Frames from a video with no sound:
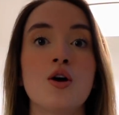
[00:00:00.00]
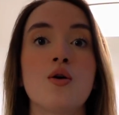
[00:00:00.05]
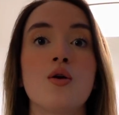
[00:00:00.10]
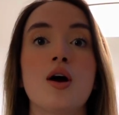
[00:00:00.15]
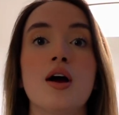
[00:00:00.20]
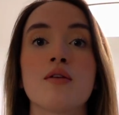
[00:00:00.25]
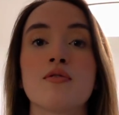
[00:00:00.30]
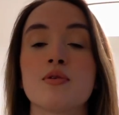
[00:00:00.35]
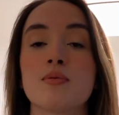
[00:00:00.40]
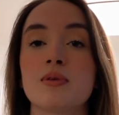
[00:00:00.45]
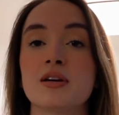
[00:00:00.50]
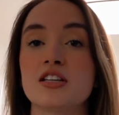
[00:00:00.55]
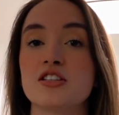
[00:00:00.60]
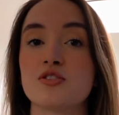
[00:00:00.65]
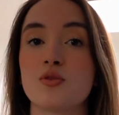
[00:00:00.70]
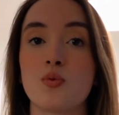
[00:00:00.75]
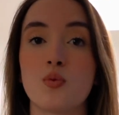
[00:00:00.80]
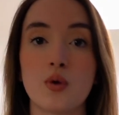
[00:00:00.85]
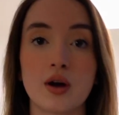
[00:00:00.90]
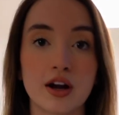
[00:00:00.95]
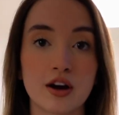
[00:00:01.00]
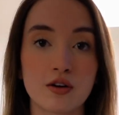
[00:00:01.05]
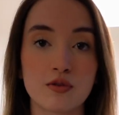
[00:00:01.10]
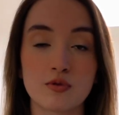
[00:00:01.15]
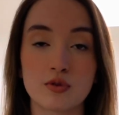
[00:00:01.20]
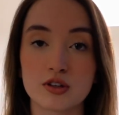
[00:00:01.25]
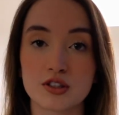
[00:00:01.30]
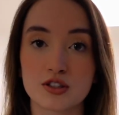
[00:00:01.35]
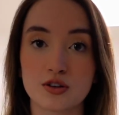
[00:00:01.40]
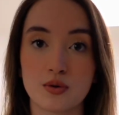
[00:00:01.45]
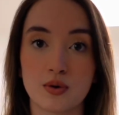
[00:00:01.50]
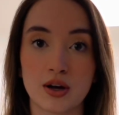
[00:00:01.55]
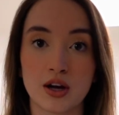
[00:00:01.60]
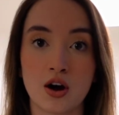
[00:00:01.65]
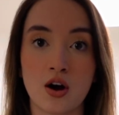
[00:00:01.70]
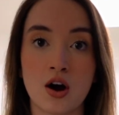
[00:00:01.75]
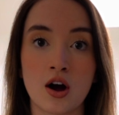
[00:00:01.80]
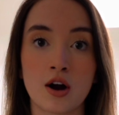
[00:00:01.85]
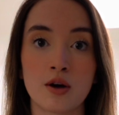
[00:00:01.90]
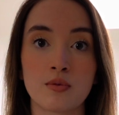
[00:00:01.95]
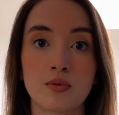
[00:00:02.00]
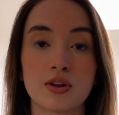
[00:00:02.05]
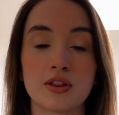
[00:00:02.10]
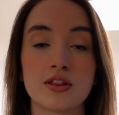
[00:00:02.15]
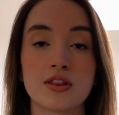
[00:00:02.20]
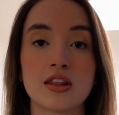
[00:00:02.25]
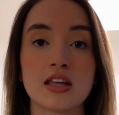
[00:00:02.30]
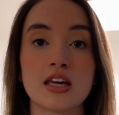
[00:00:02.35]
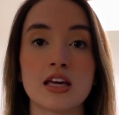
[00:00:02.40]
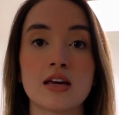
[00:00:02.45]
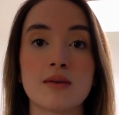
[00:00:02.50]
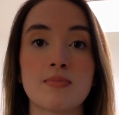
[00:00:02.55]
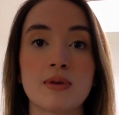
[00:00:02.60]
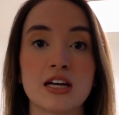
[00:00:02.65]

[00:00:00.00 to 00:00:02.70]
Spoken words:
everybody's aware of what's going on with the